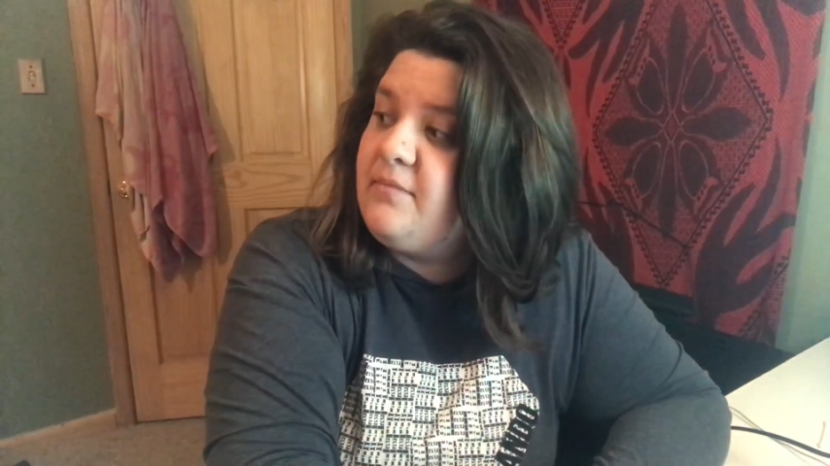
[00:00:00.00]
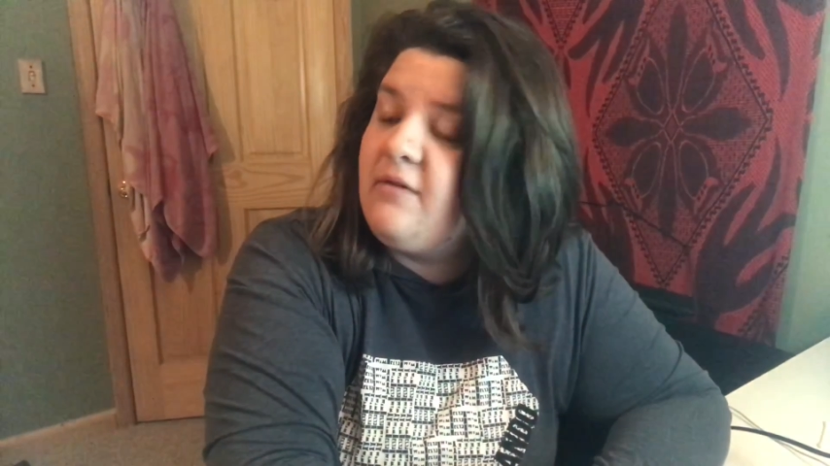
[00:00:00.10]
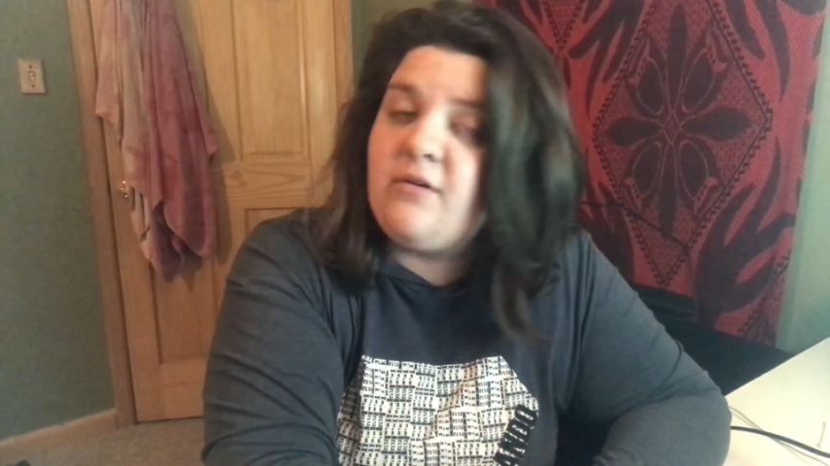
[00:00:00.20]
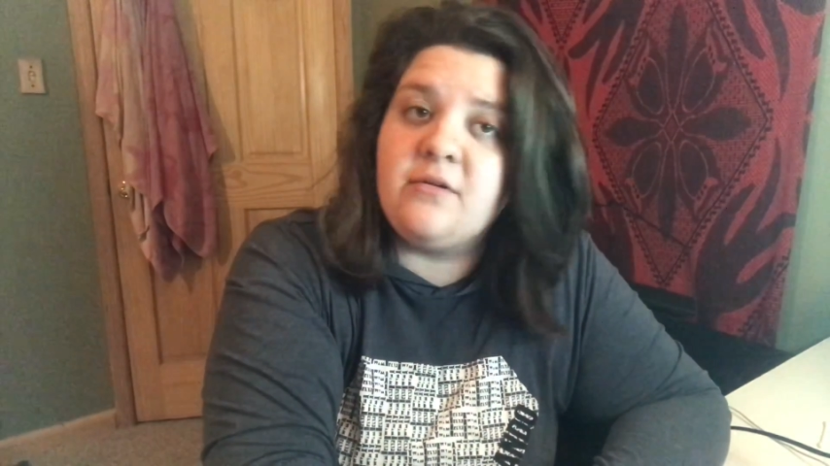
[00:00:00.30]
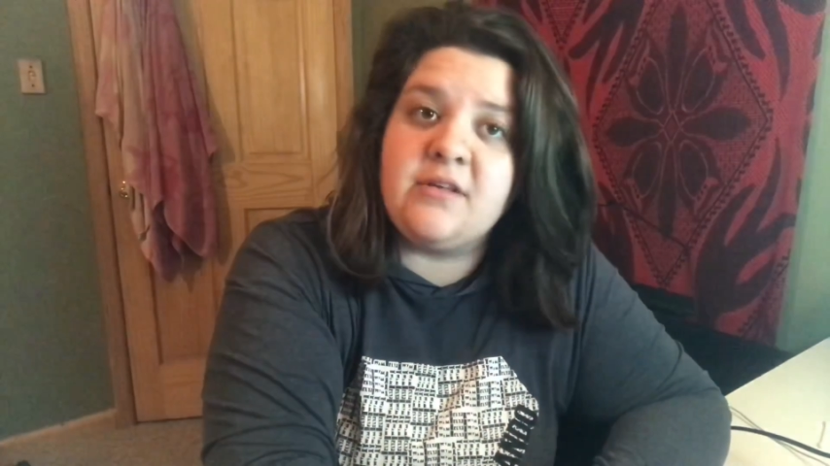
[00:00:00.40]

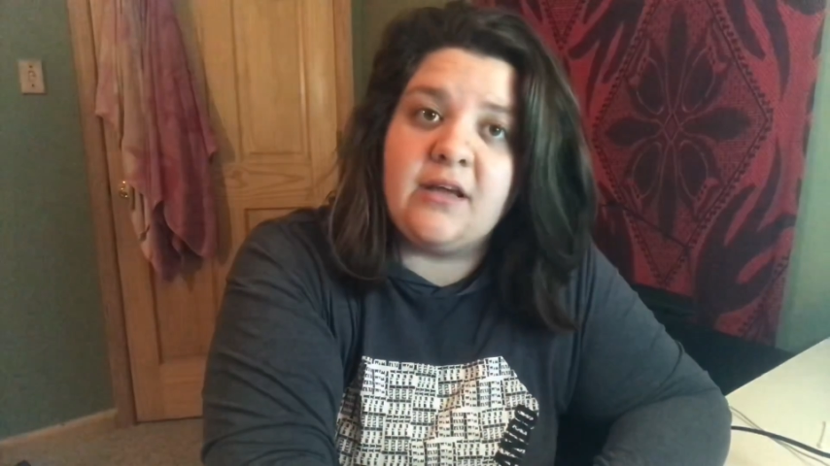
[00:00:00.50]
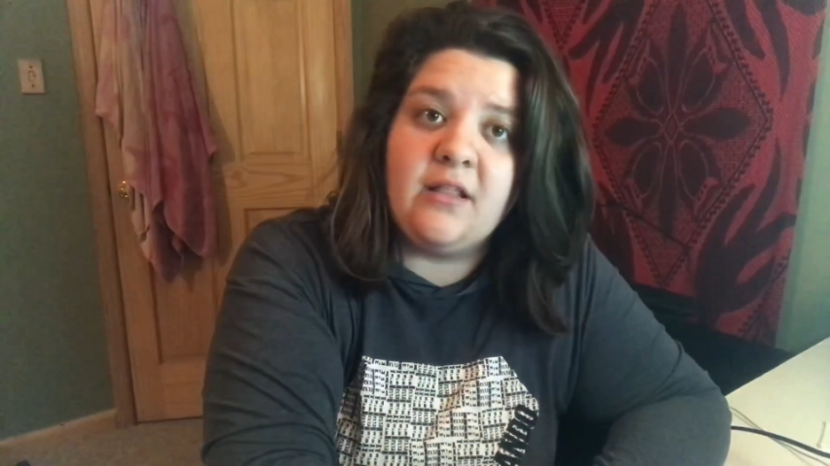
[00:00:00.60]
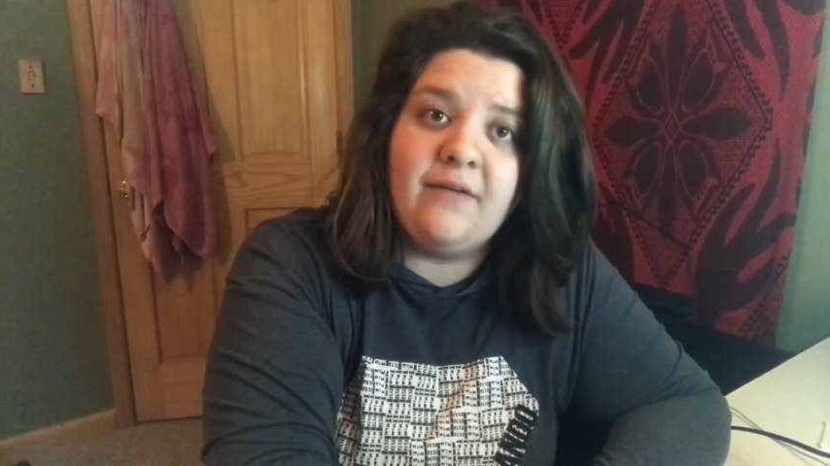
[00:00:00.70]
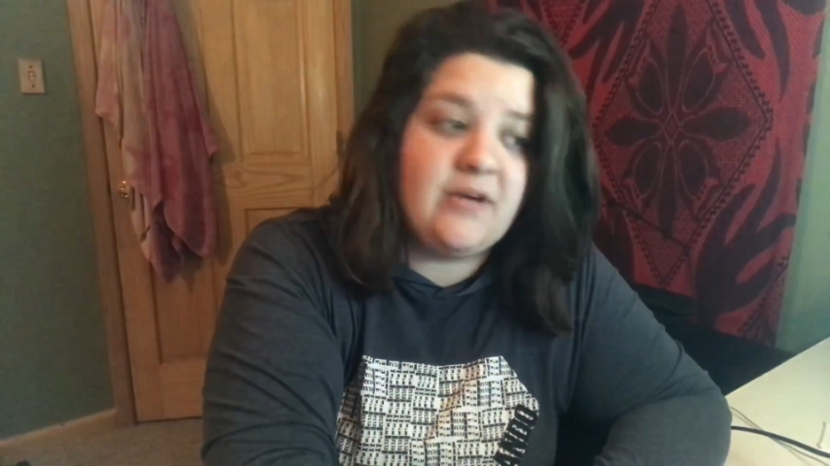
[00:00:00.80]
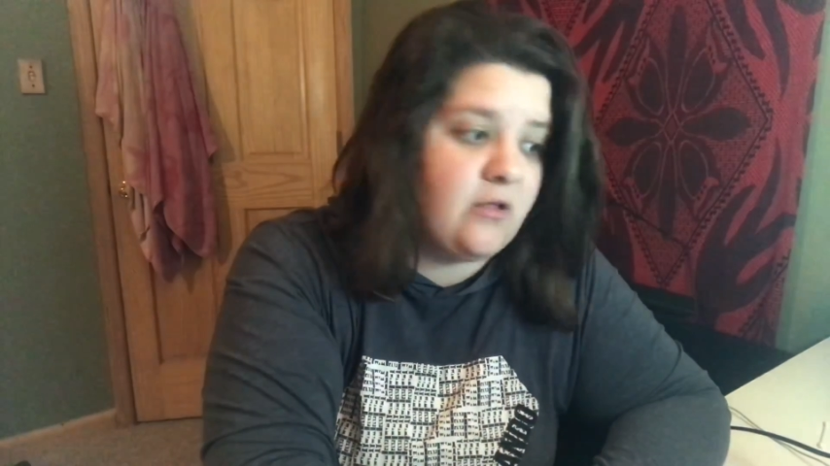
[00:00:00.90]
You know, it was like
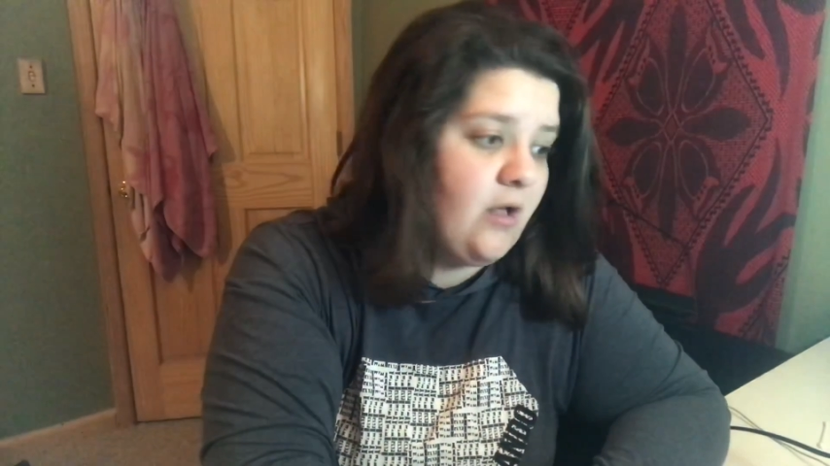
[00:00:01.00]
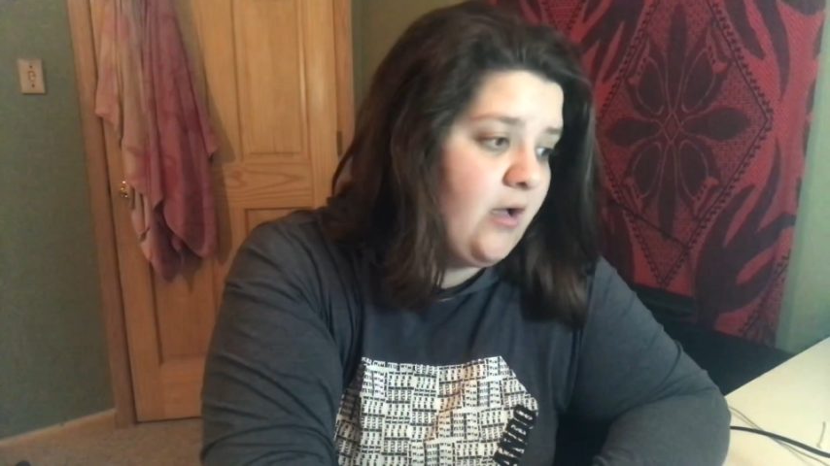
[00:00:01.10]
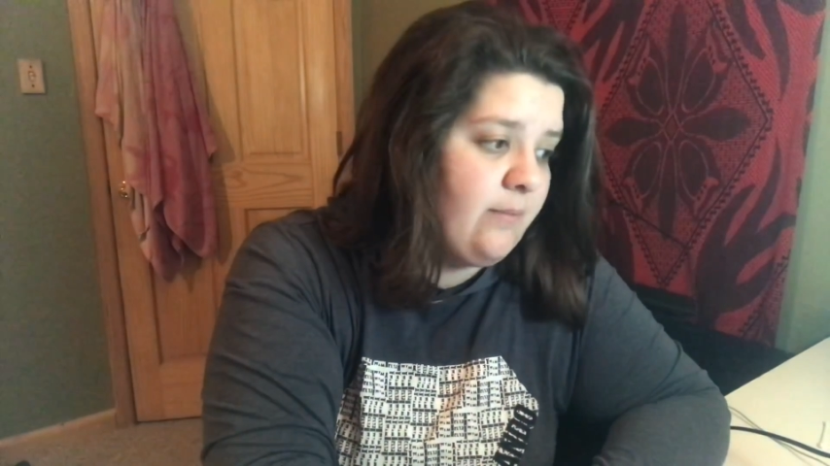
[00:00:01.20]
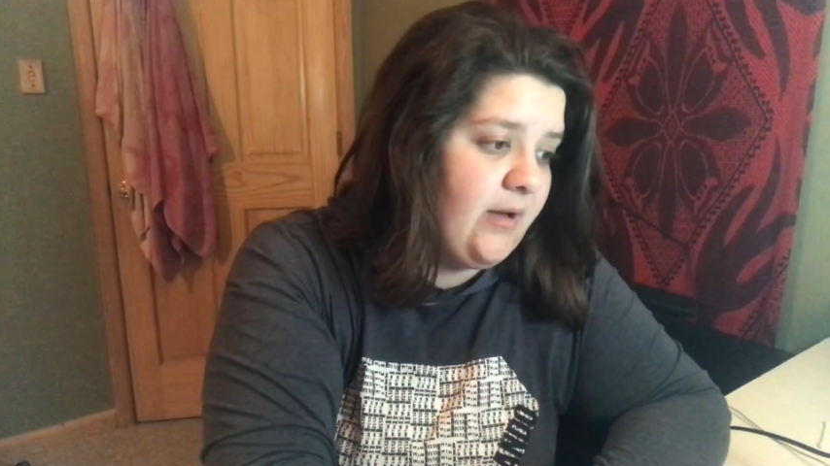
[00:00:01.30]
11 o'clock,